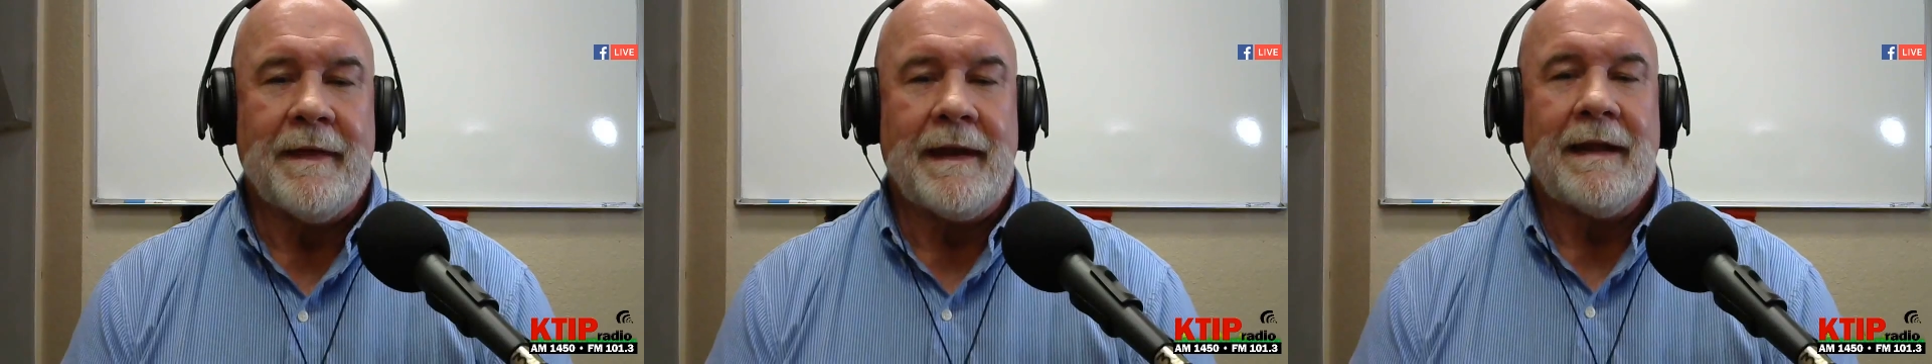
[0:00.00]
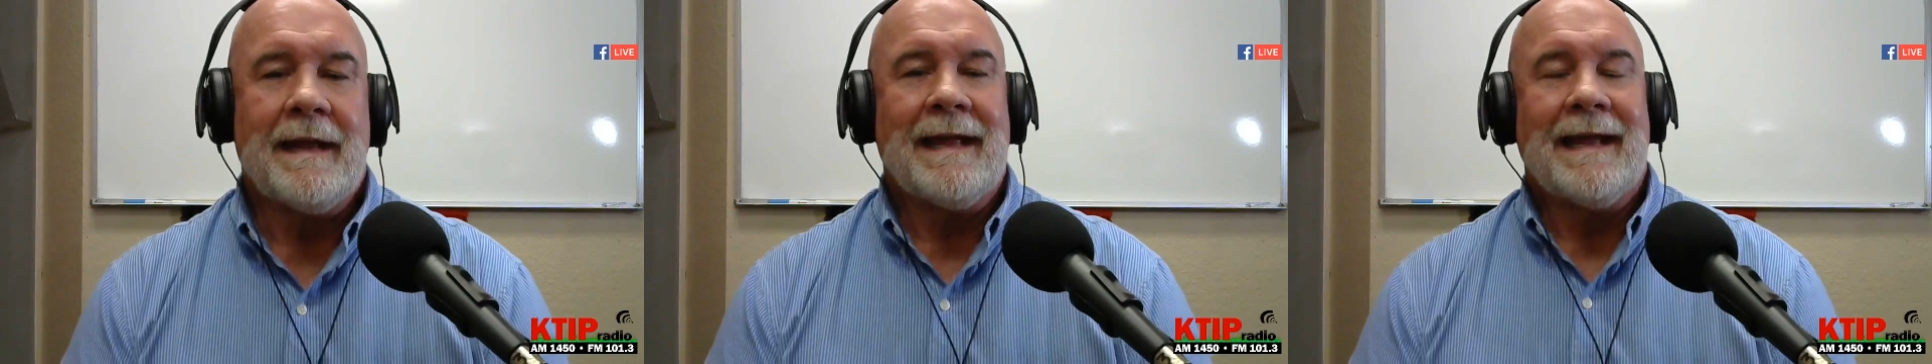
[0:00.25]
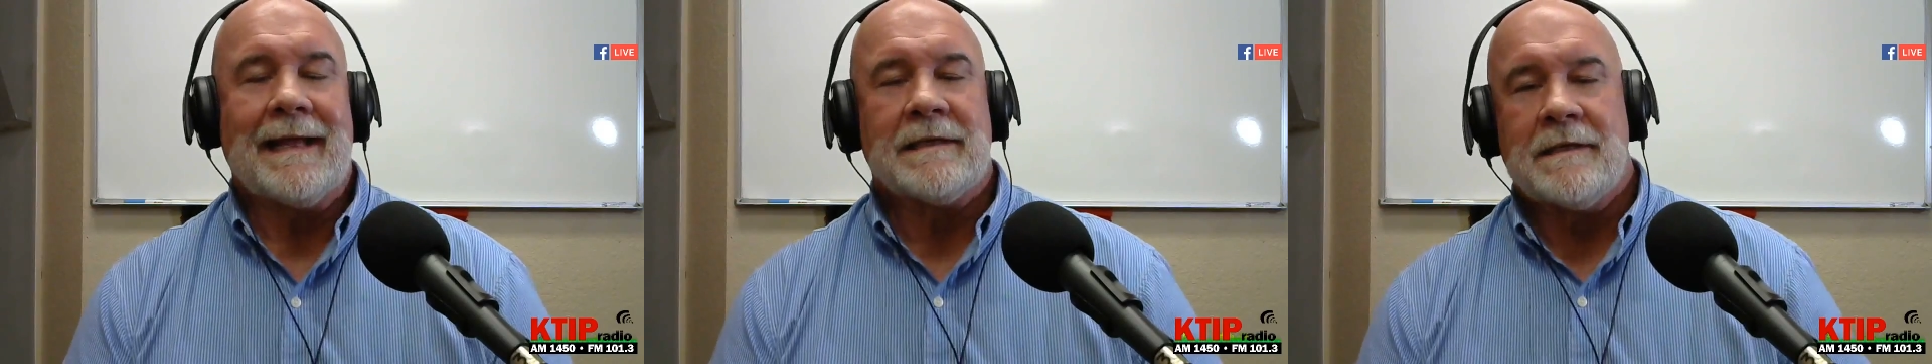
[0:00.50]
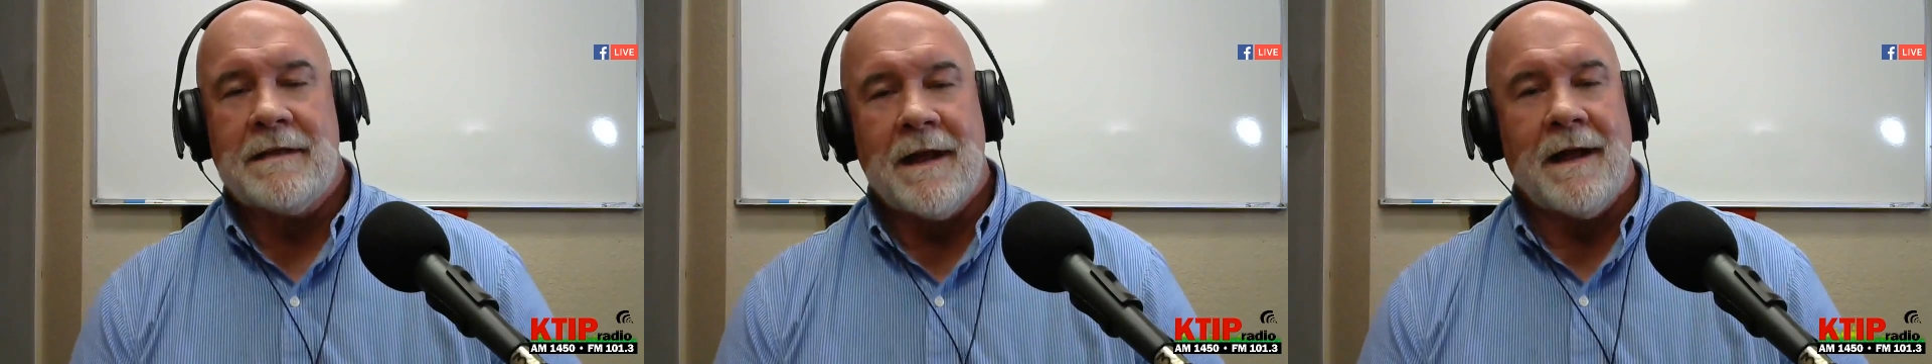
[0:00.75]
that
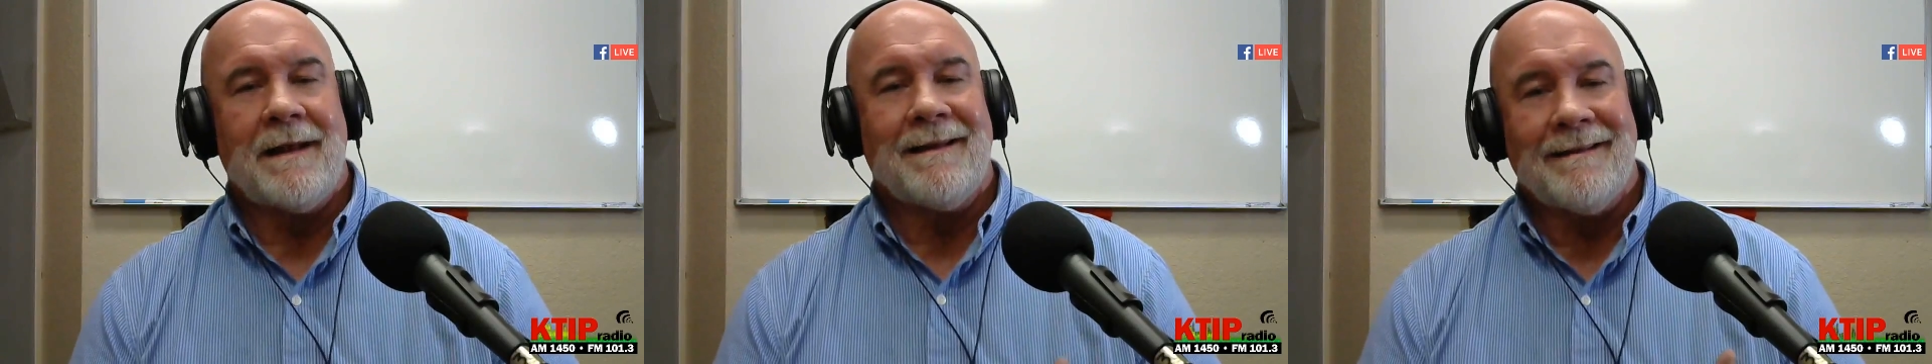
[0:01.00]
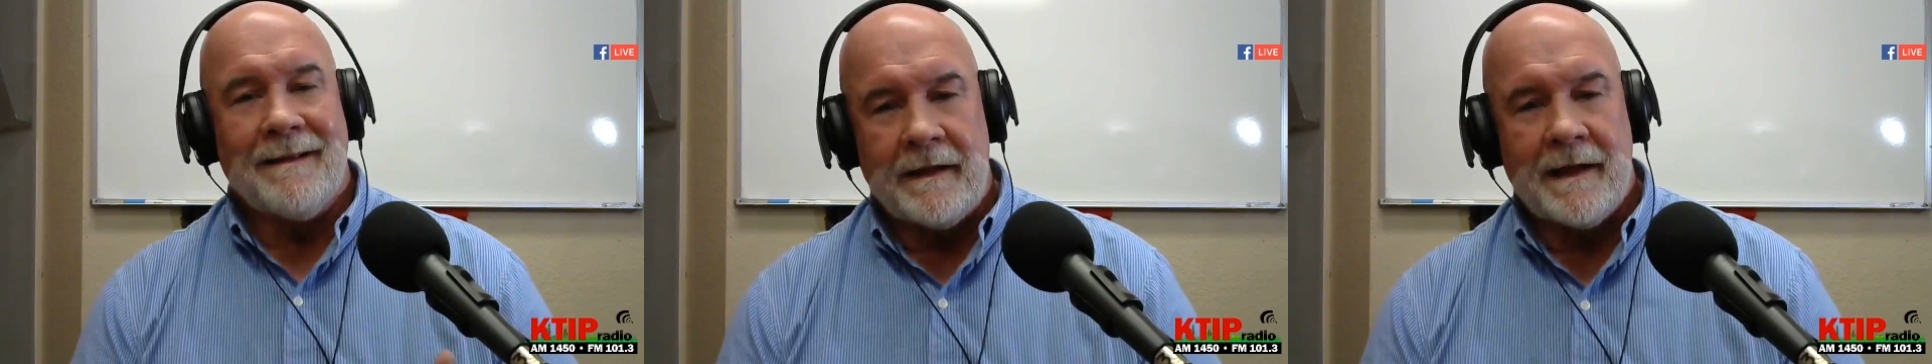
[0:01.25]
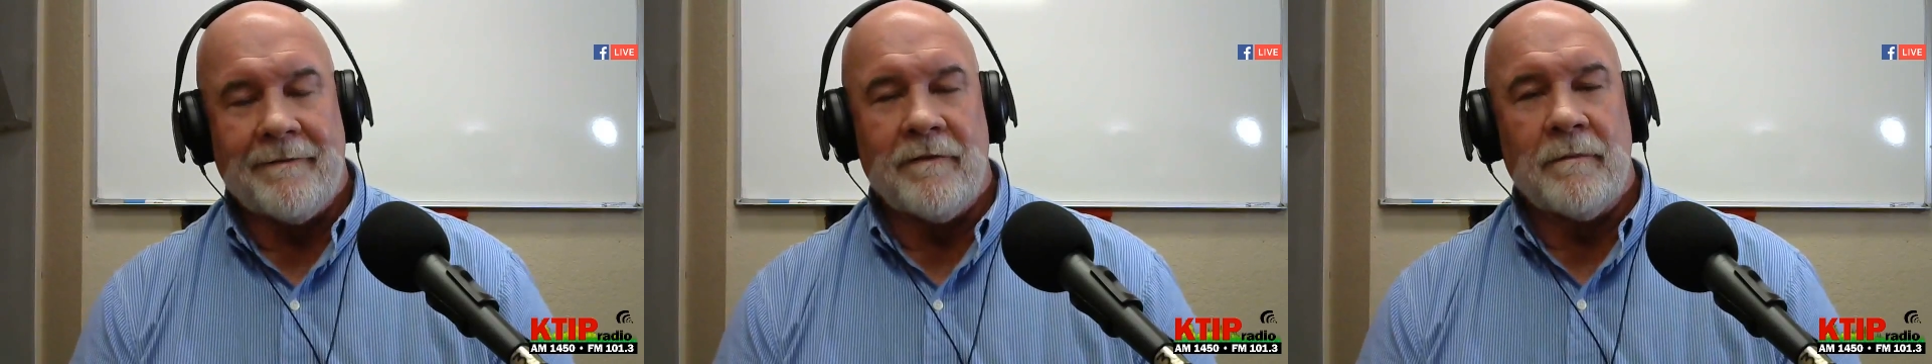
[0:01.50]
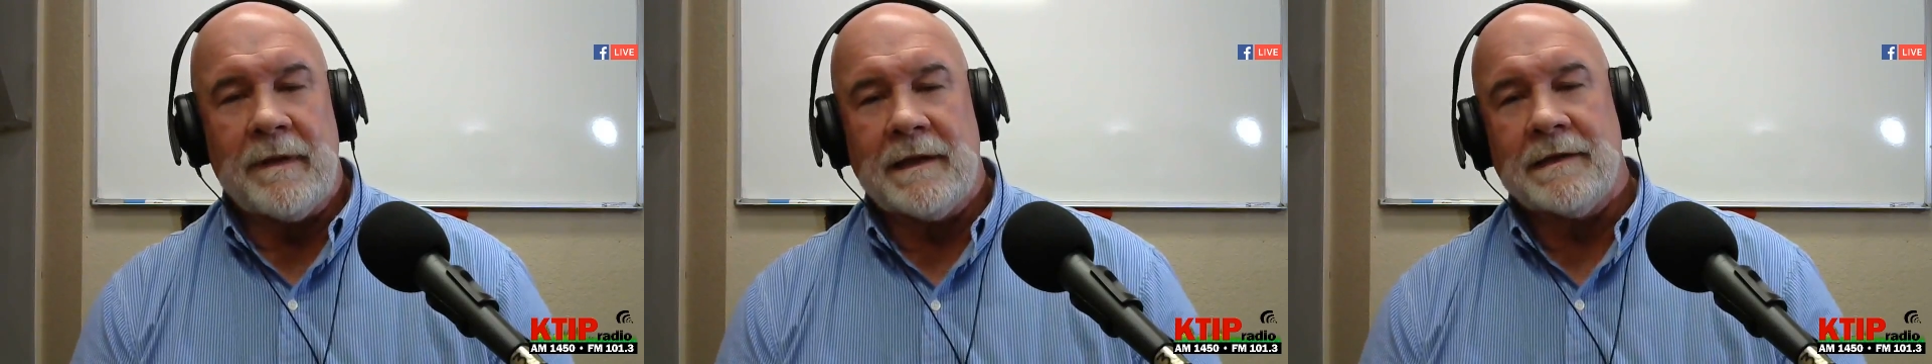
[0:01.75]
it's not
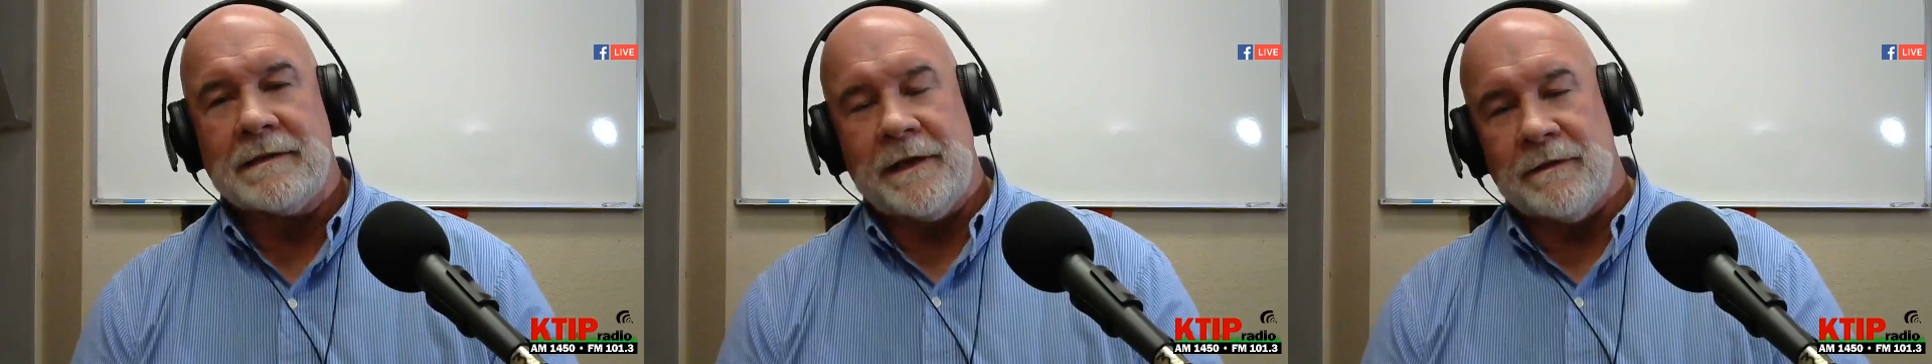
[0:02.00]
government,